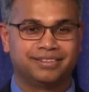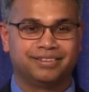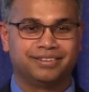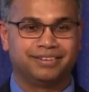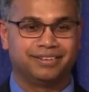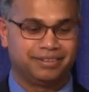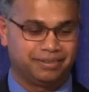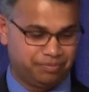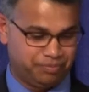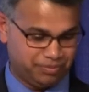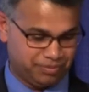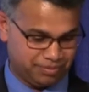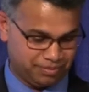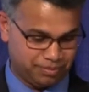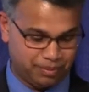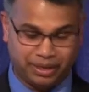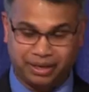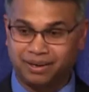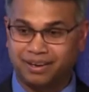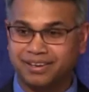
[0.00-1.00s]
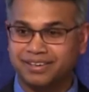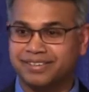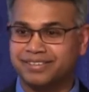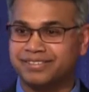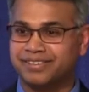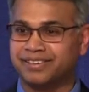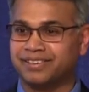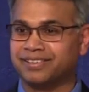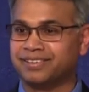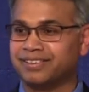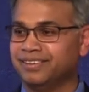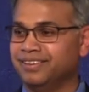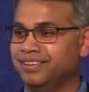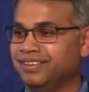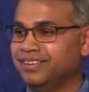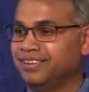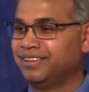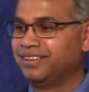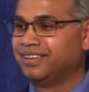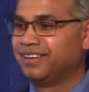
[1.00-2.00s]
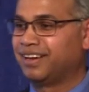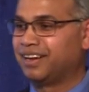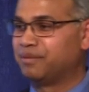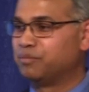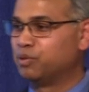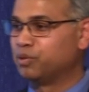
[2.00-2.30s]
Uh, my card is here, and